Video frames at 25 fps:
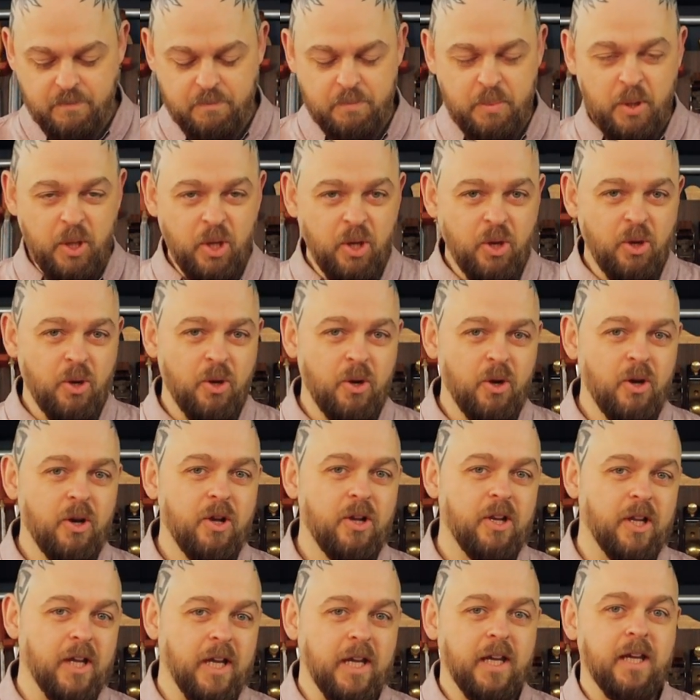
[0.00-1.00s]

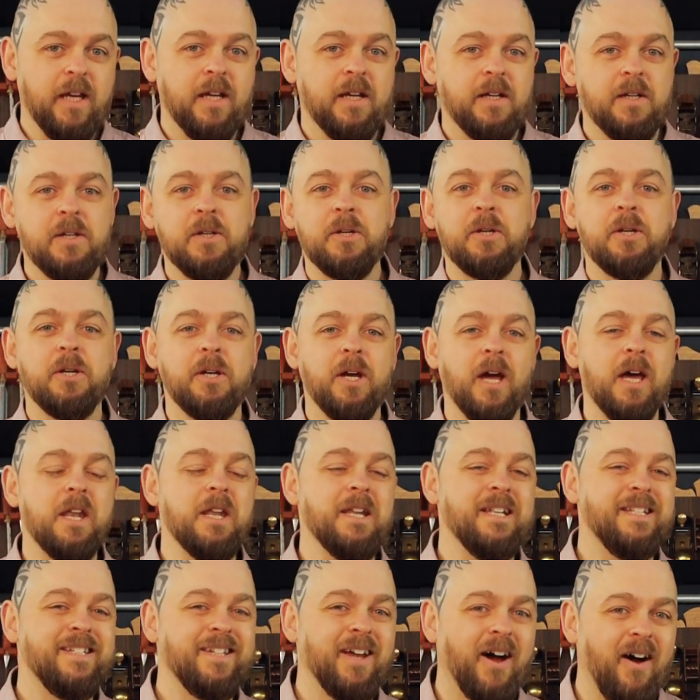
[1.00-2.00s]
purely and
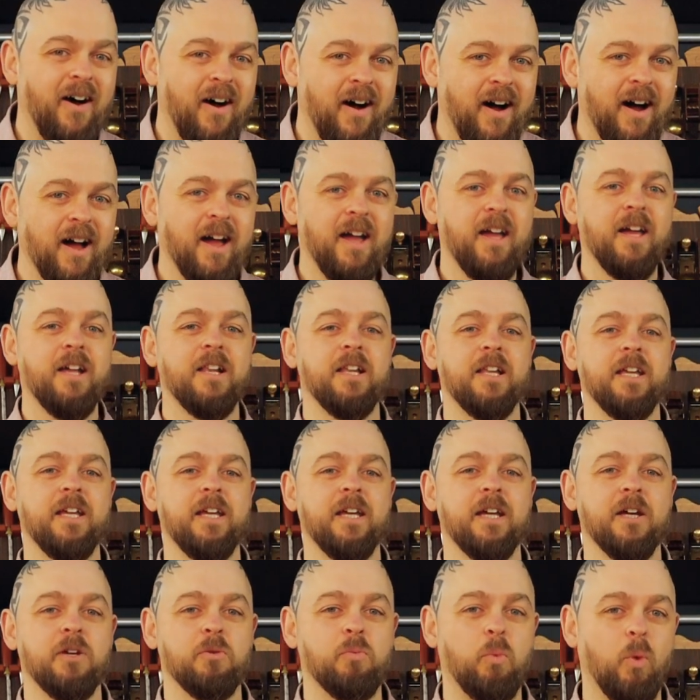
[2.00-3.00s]

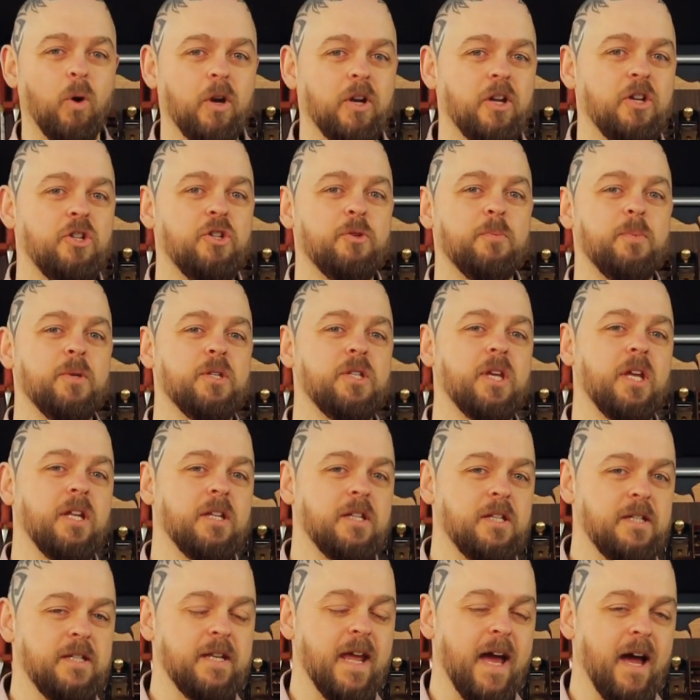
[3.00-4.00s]
entirely and 100%
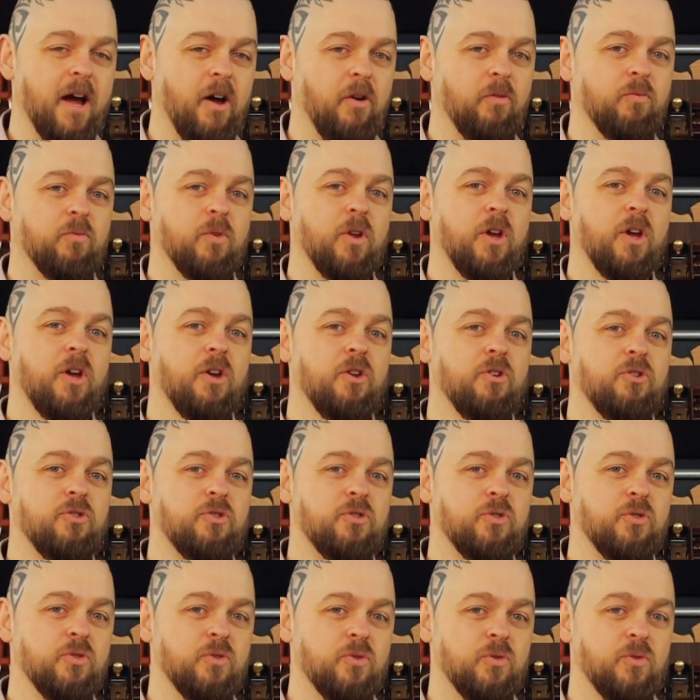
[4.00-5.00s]
down
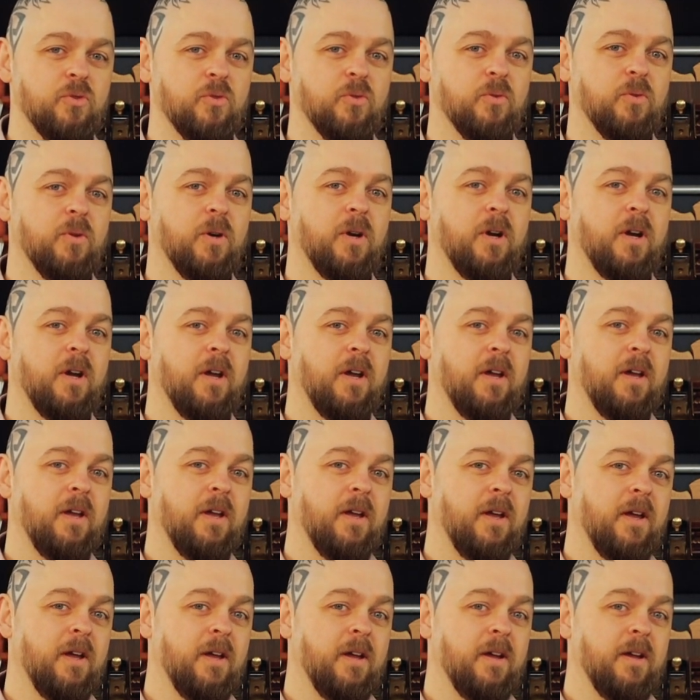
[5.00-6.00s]
to
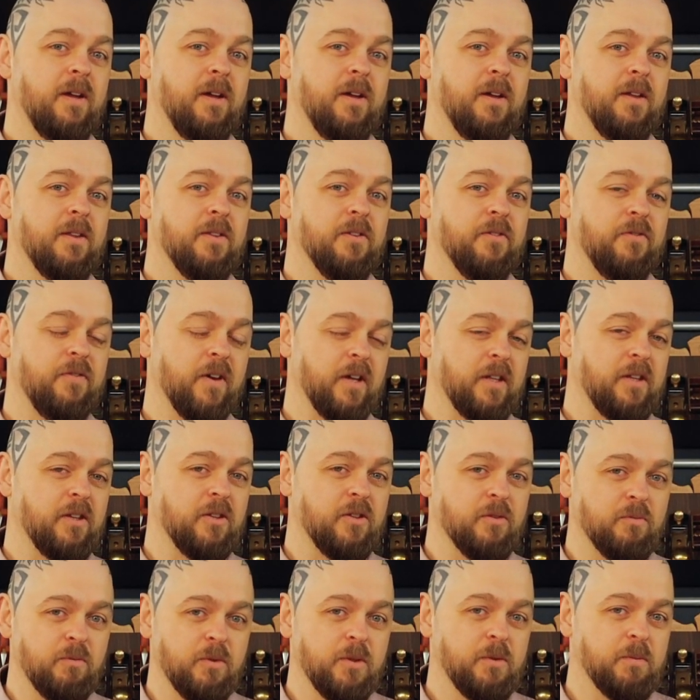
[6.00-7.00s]
the fact that
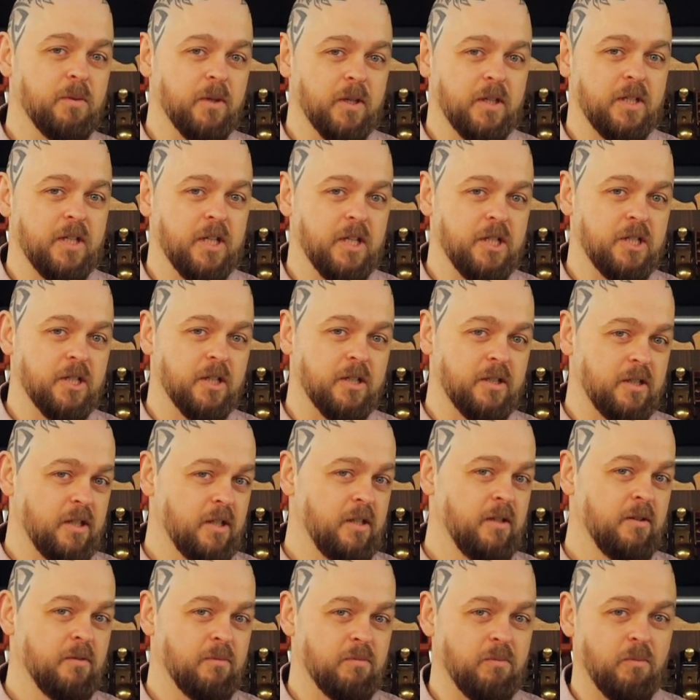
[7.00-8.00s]
the woodwork teacher
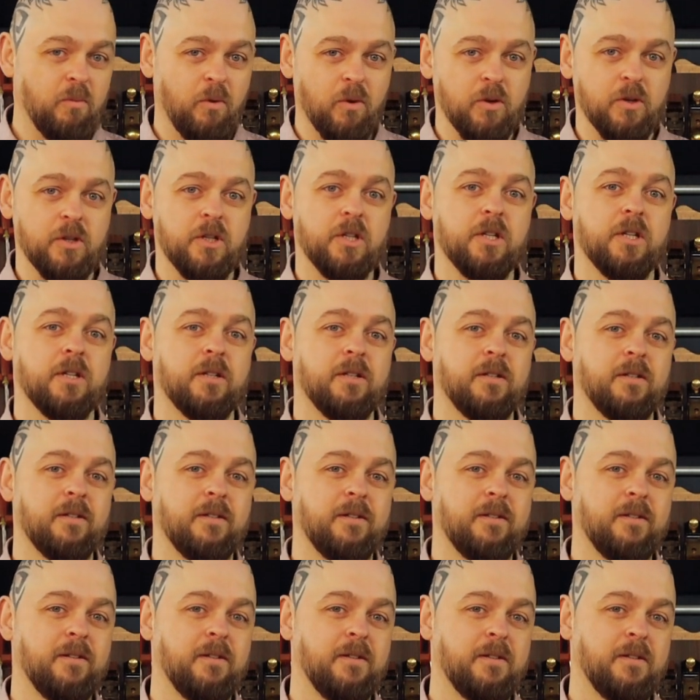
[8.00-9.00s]
didn't want
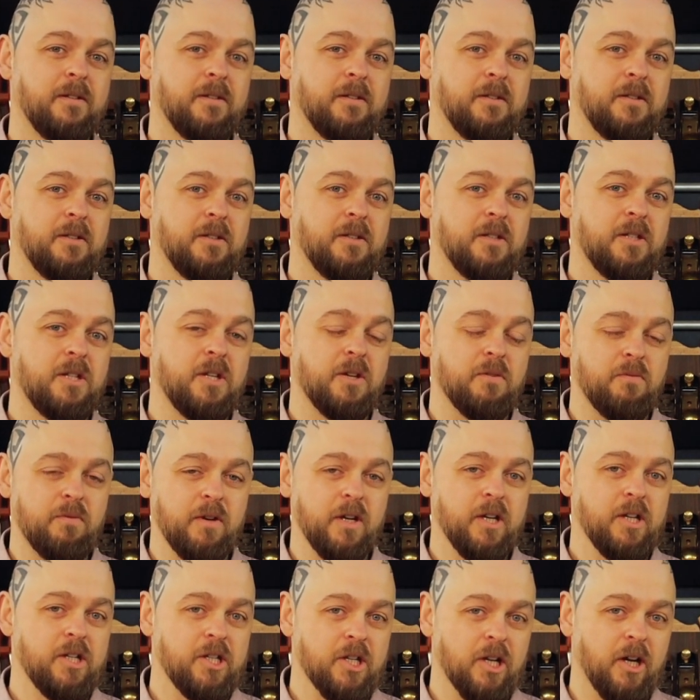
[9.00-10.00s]
to
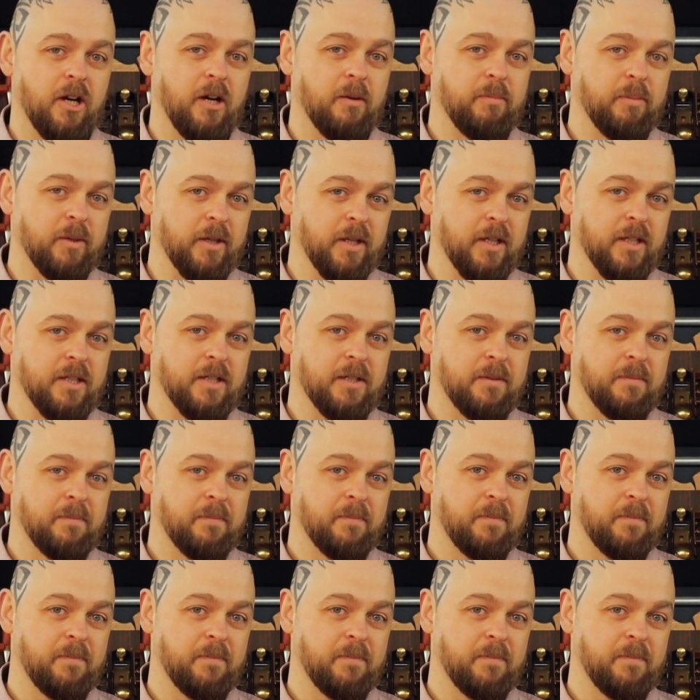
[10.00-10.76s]
resharpen it